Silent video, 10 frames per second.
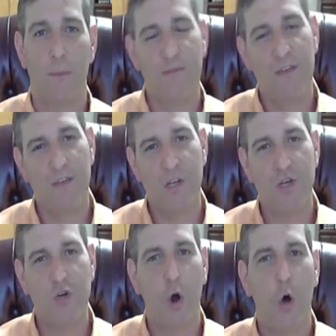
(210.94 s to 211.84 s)
But if you have
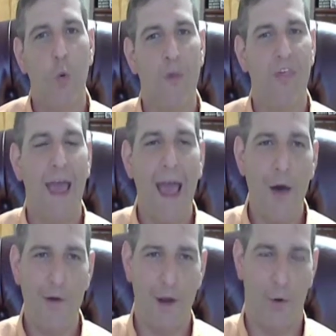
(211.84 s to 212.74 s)
control
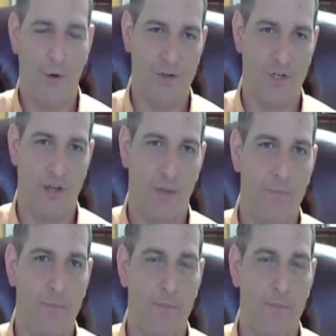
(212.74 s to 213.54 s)
without ownership,